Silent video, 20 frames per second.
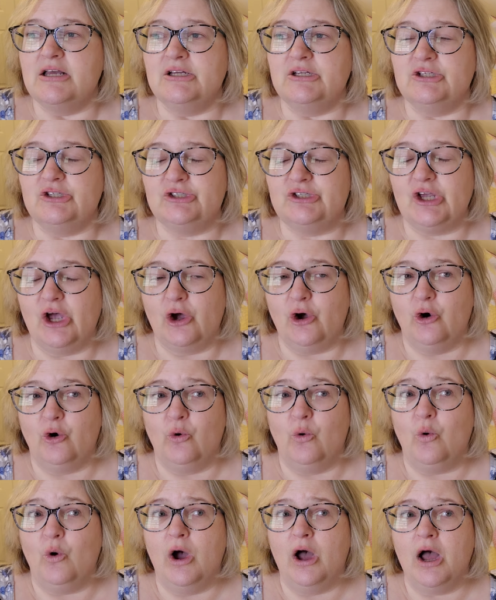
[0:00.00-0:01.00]

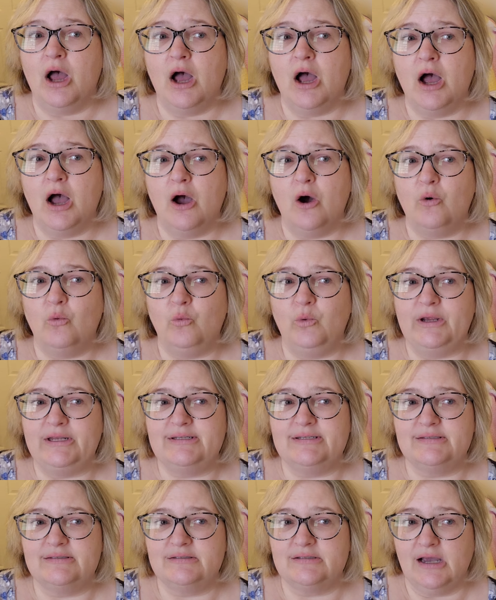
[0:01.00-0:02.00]
So we
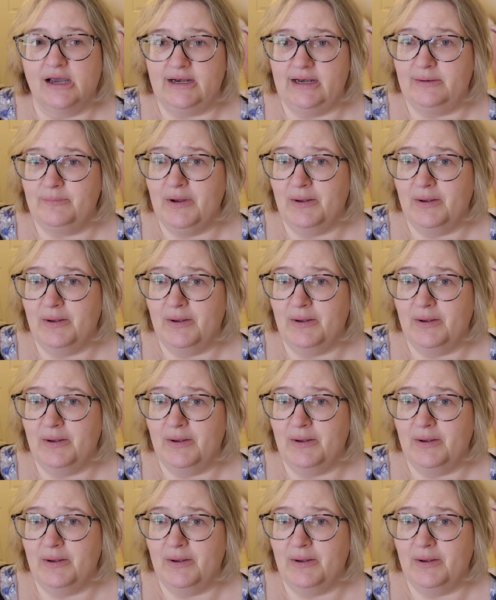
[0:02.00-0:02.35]
decided,